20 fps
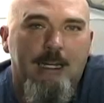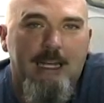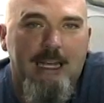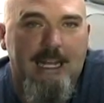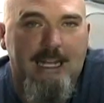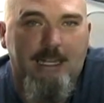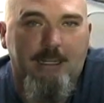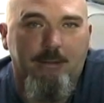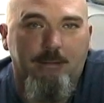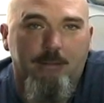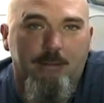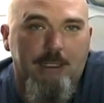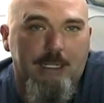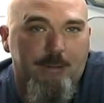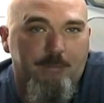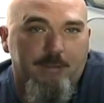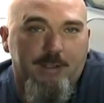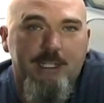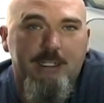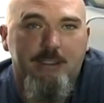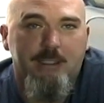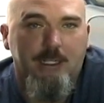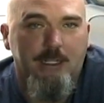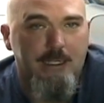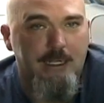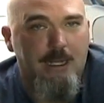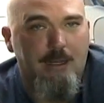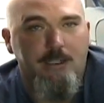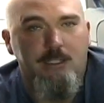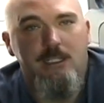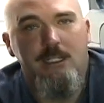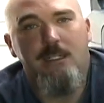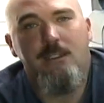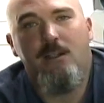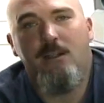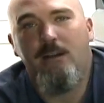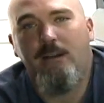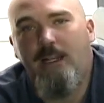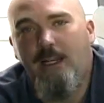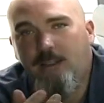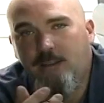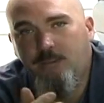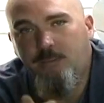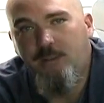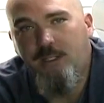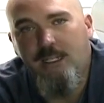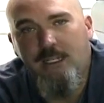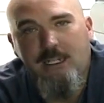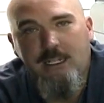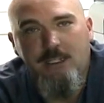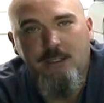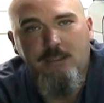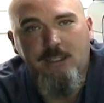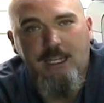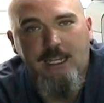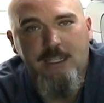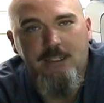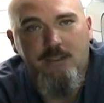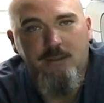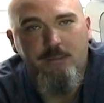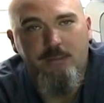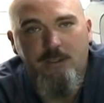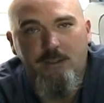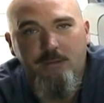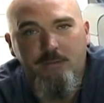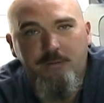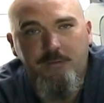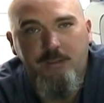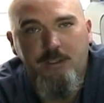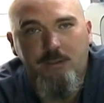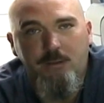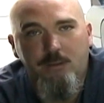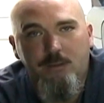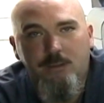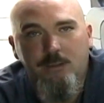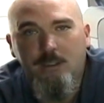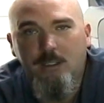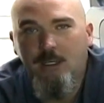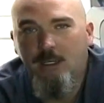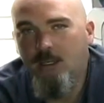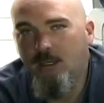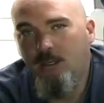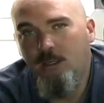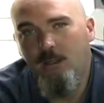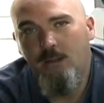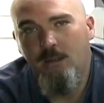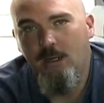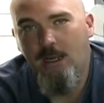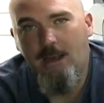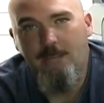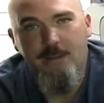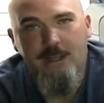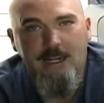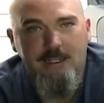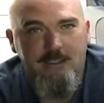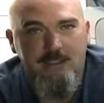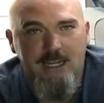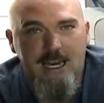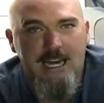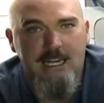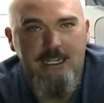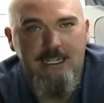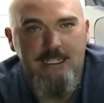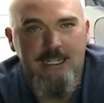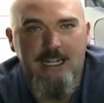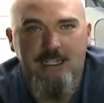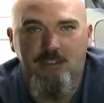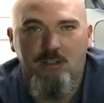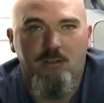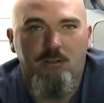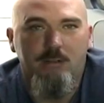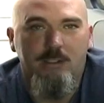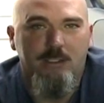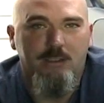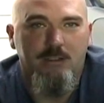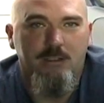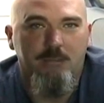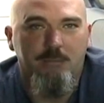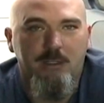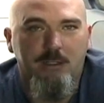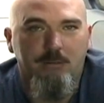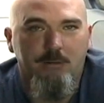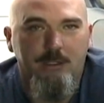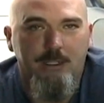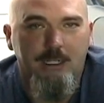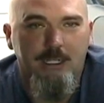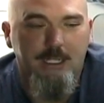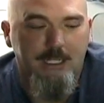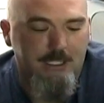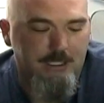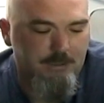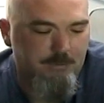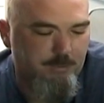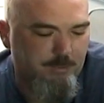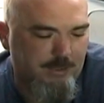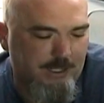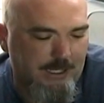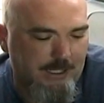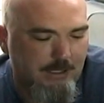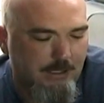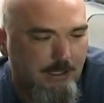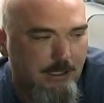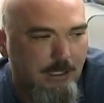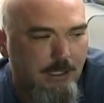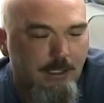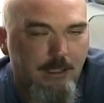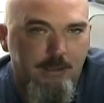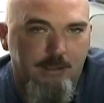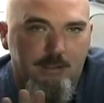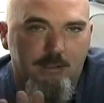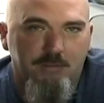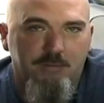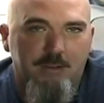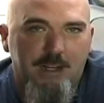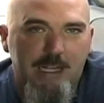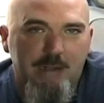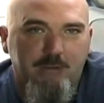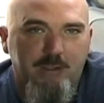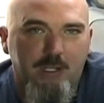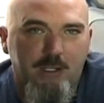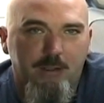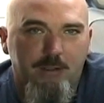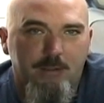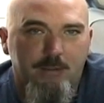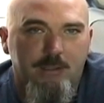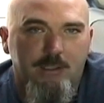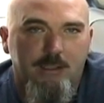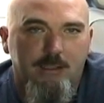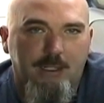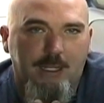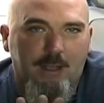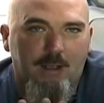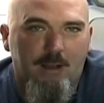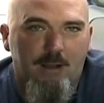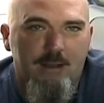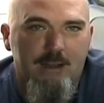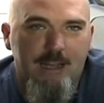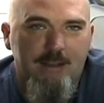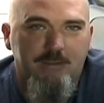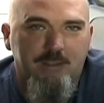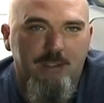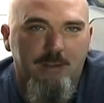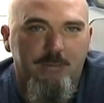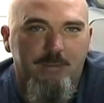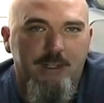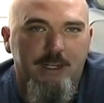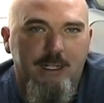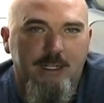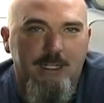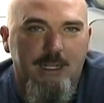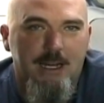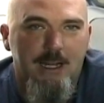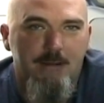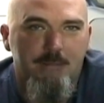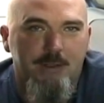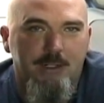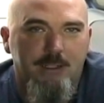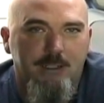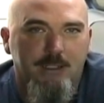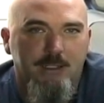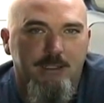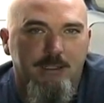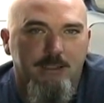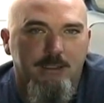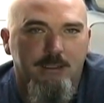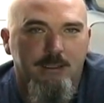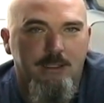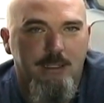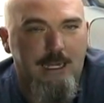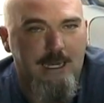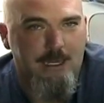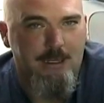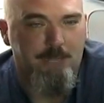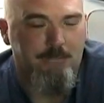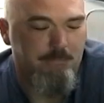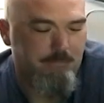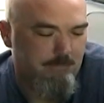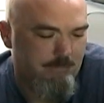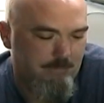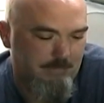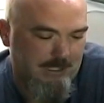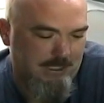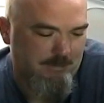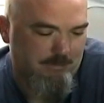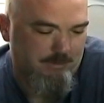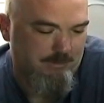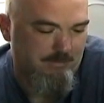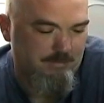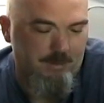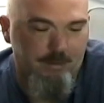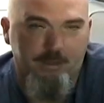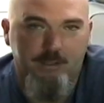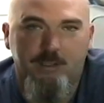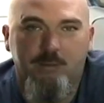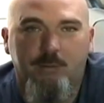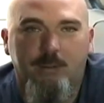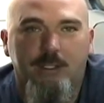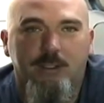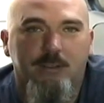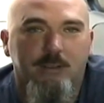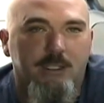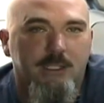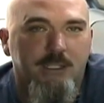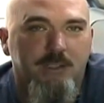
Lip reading: and he fixed it. Now, it did turn out to be, in his case, a blown fuse. I'm not saying that that's always going to be what it is, but those 5 codes, they all have something in common, and that's what the focus was on this